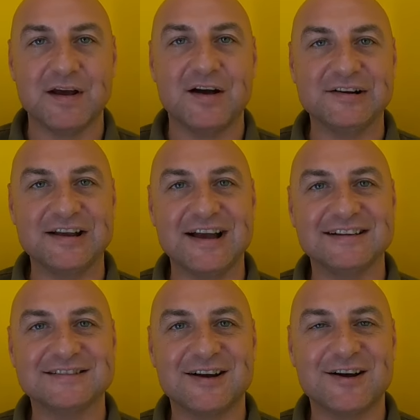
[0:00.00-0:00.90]

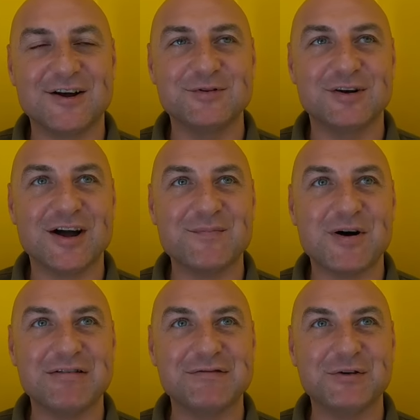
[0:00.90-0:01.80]
Okay, so I hope you like
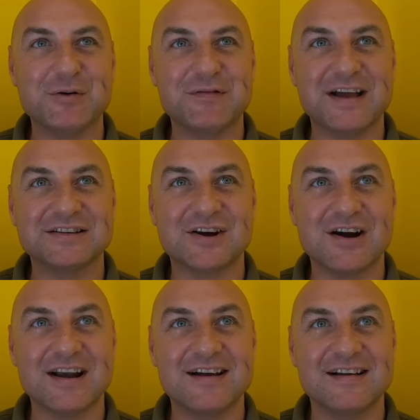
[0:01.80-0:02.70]
my review of Air
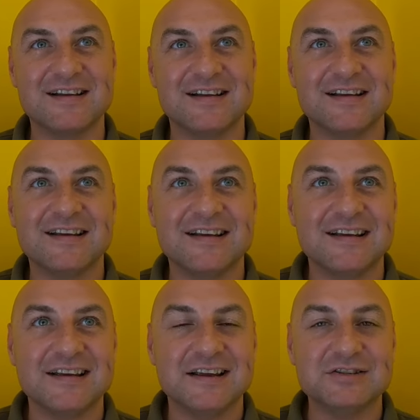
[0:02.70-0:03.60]
China.
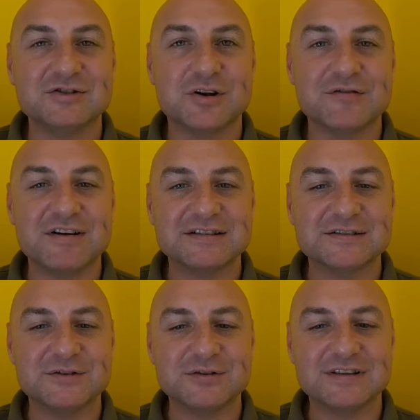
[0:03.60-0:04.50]
Enjoy the rest
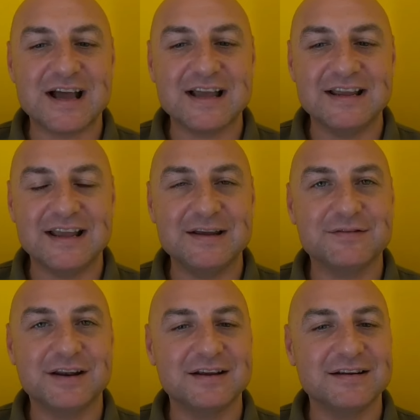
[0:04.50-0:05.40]
of your day,
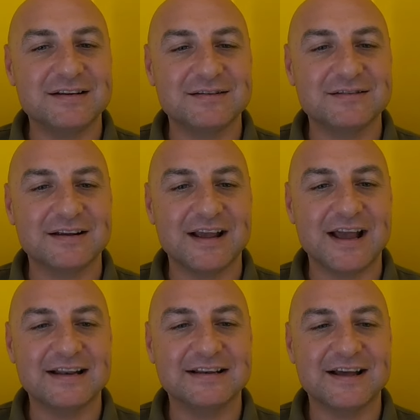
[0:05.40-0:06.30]
evening,
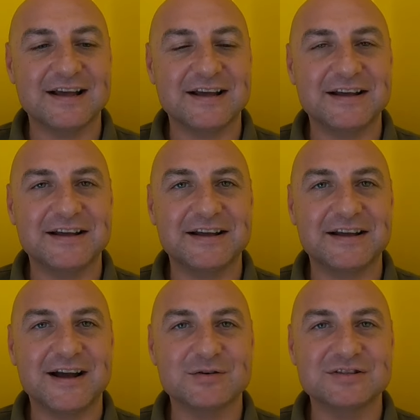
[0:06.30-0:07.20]
and
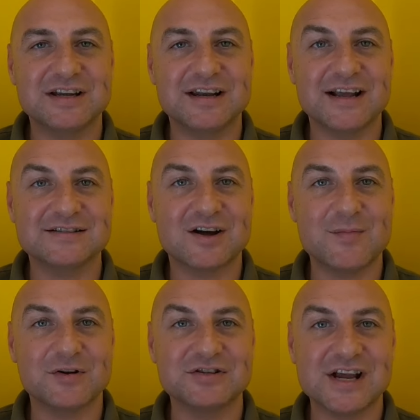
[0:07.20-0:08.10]
I'll see you next
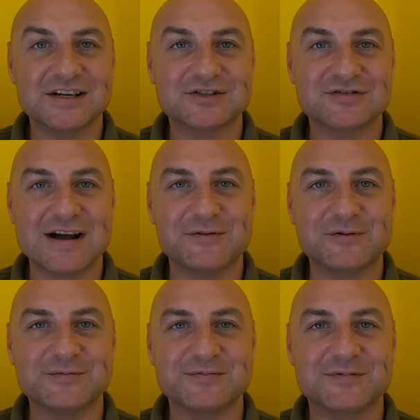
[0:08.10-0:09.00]
time on Jenks
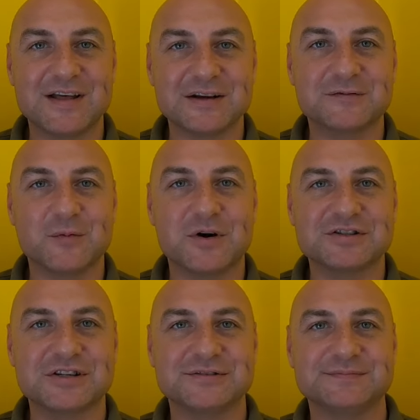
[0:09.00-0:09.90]
Travel. Thanks for
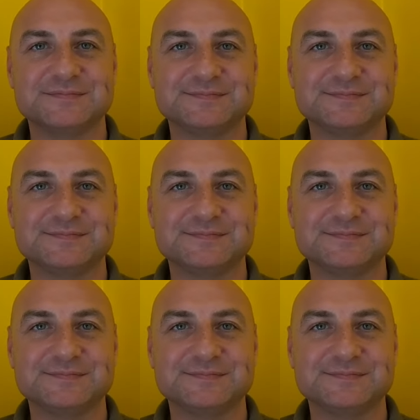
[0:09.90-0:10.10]
watching.